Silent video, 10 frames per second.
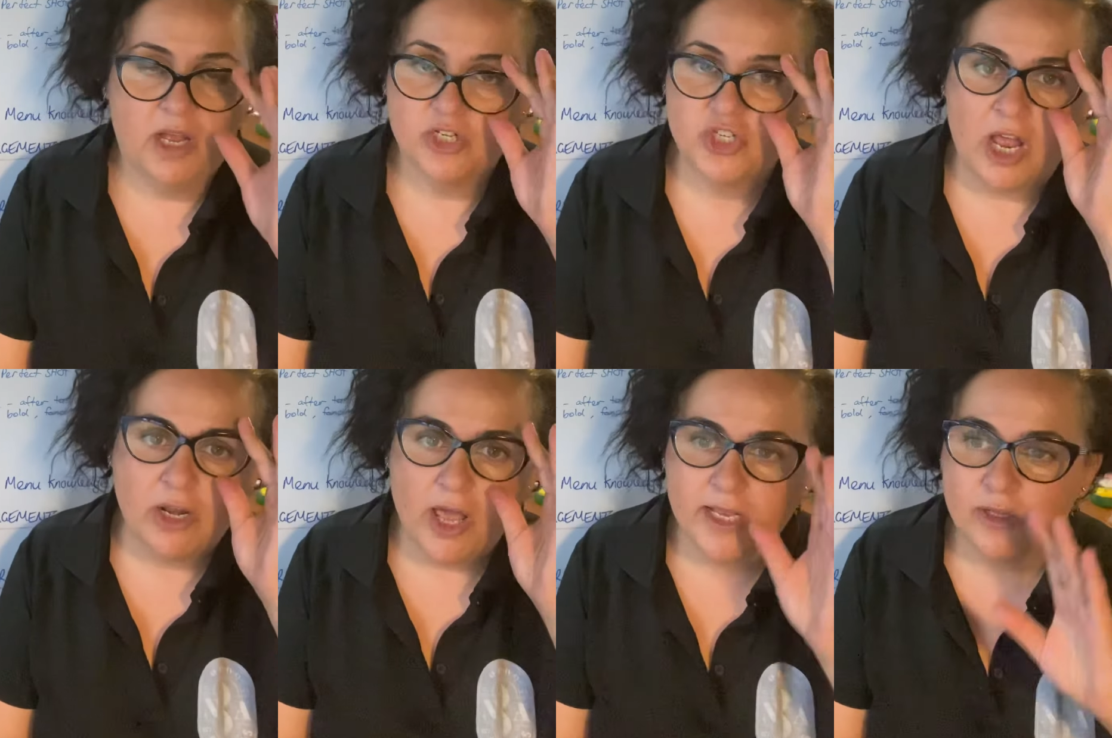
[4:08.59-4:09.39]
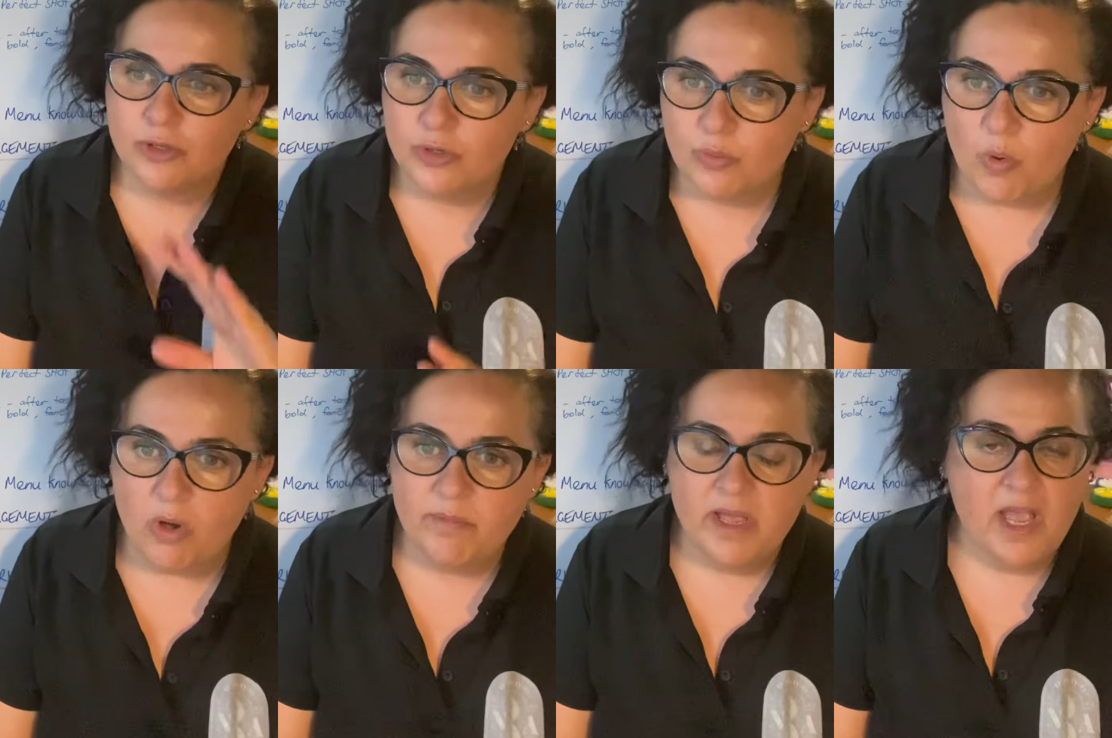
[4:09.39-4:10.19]
I don't like it
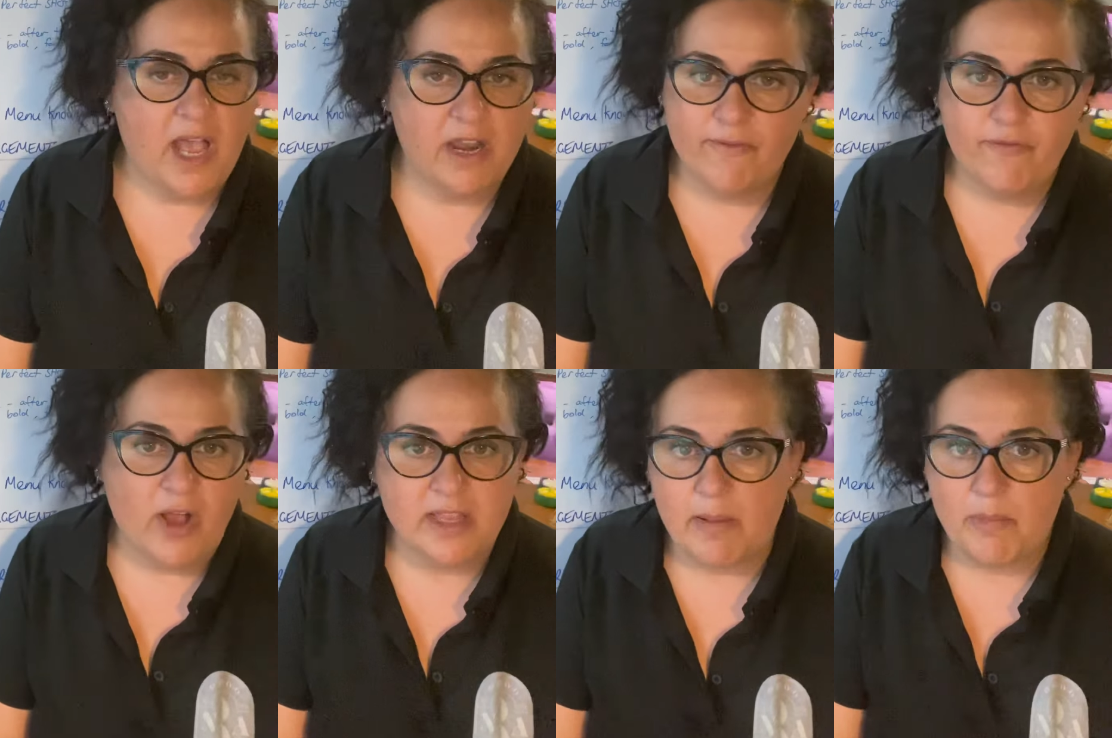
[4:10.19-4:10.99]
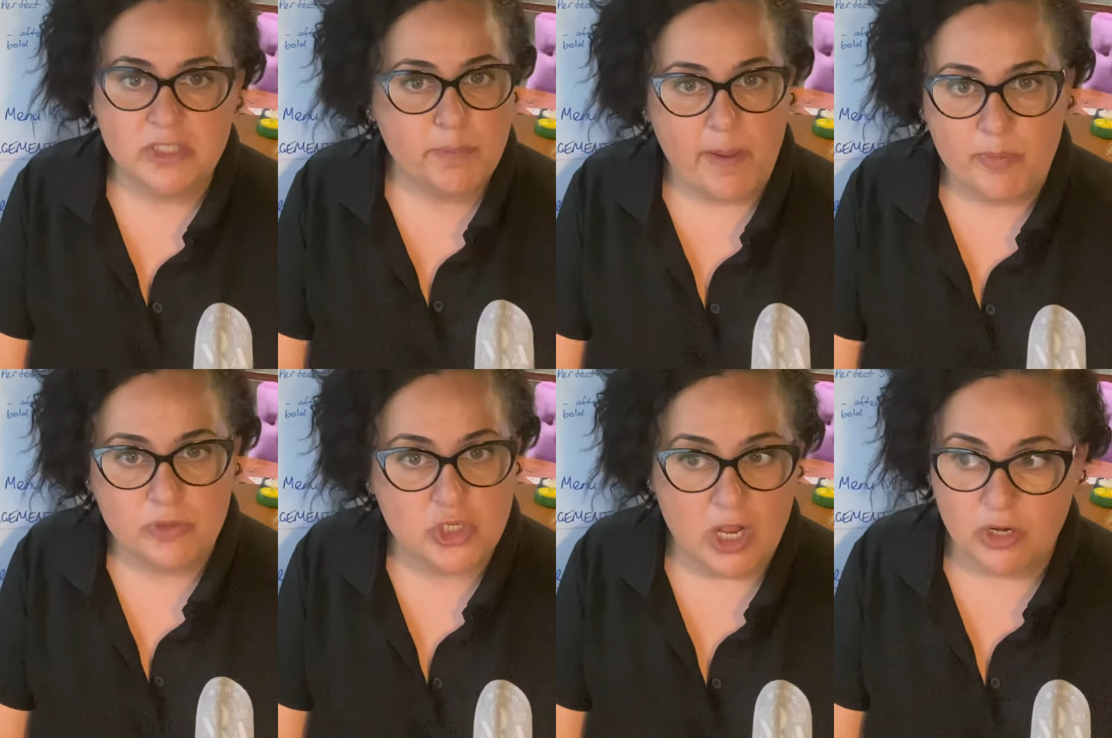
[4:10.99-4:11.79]
lukewarm, and I find that most people
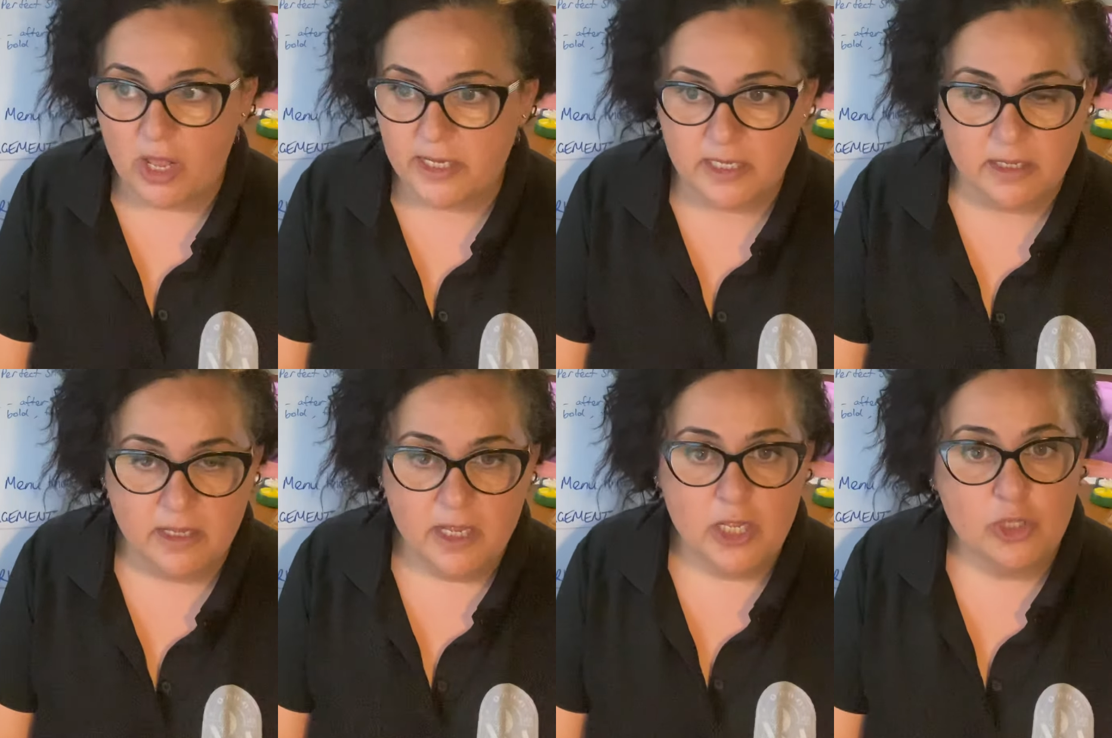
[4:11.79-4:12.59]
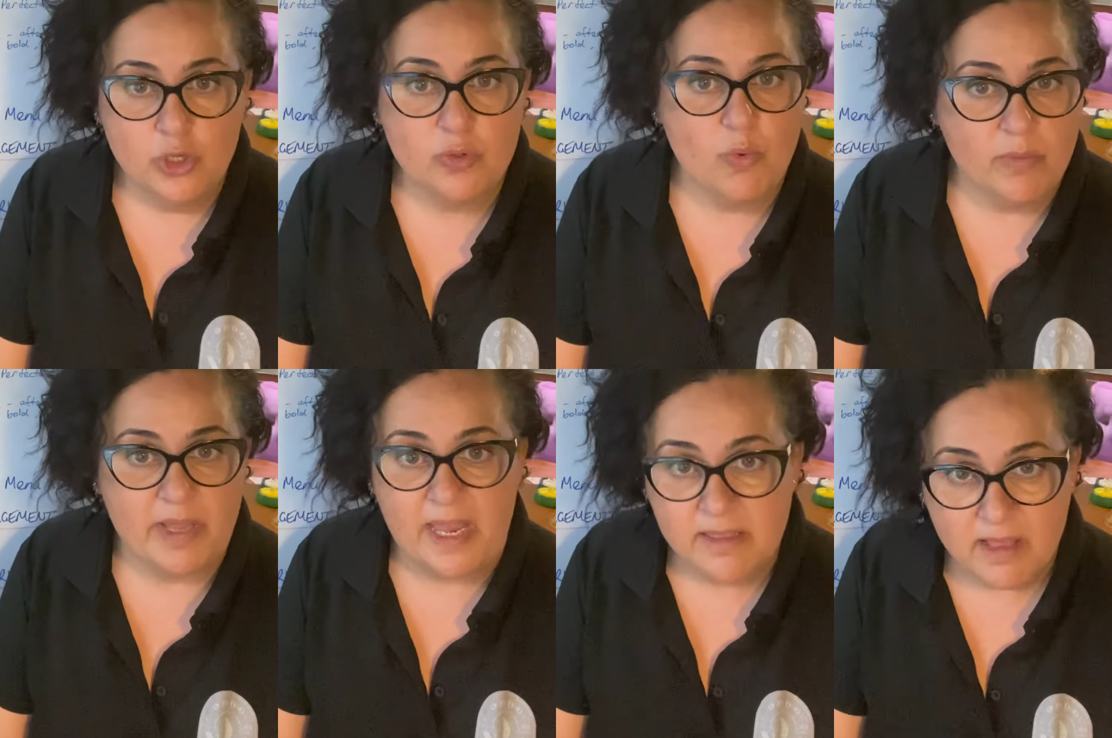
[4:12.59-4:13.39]
don't like it lukewarm
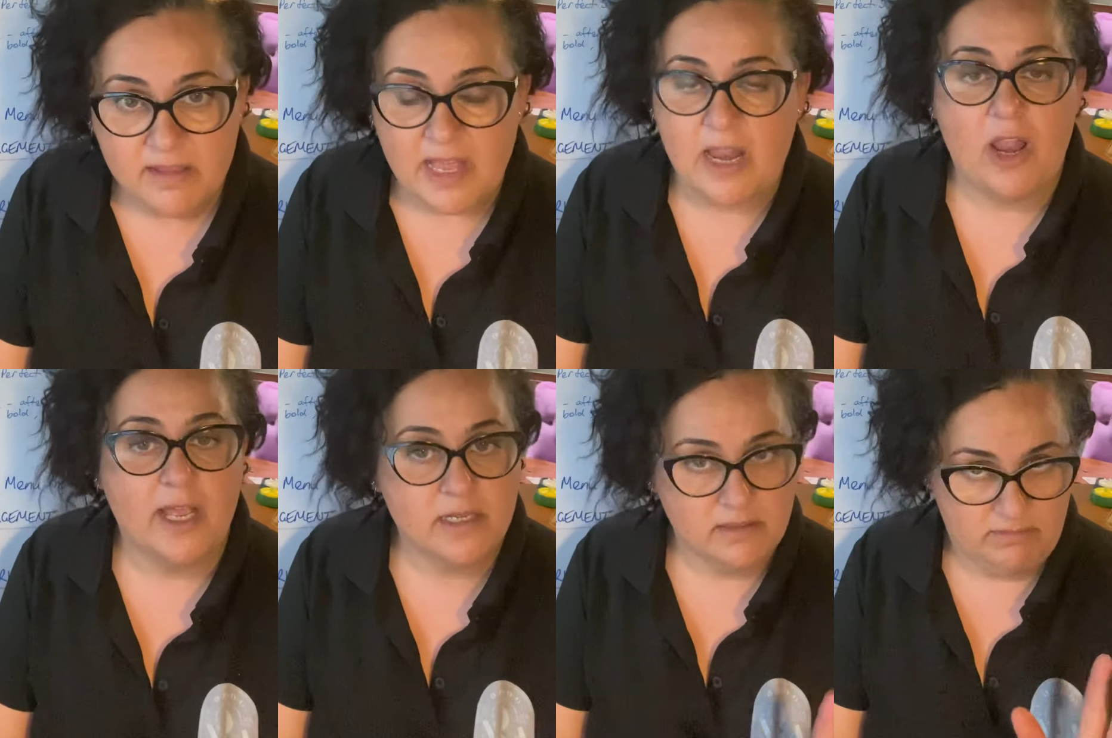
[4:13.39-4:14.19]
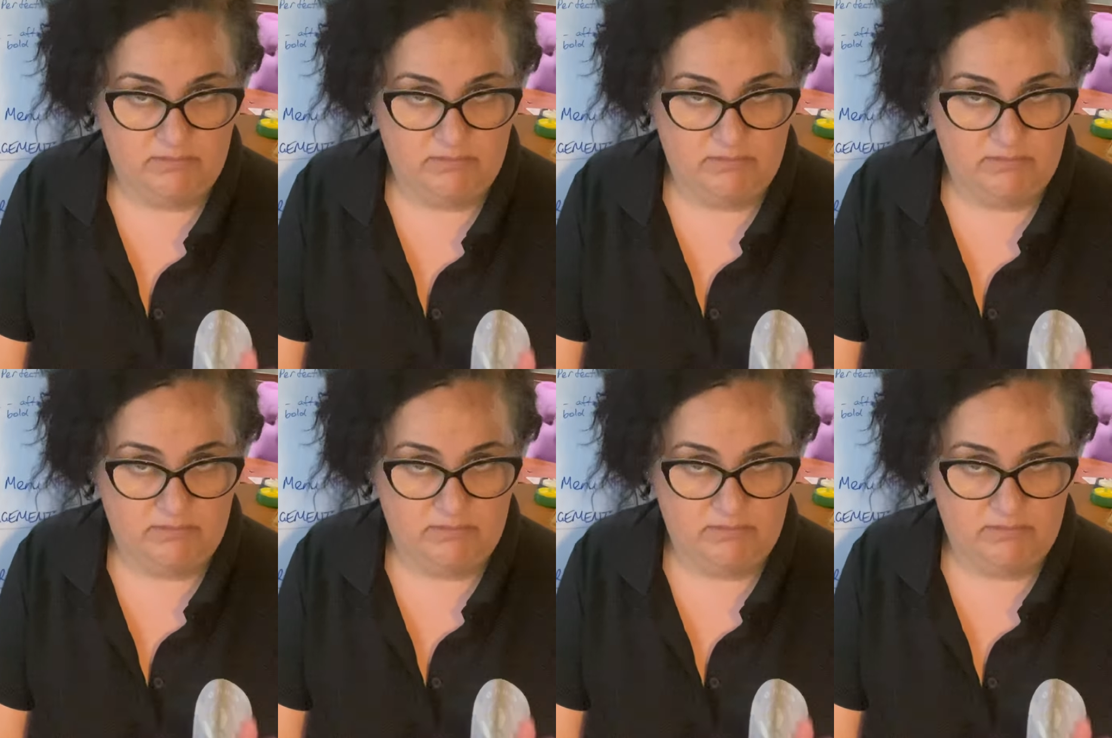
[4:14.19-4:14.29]
either. They like it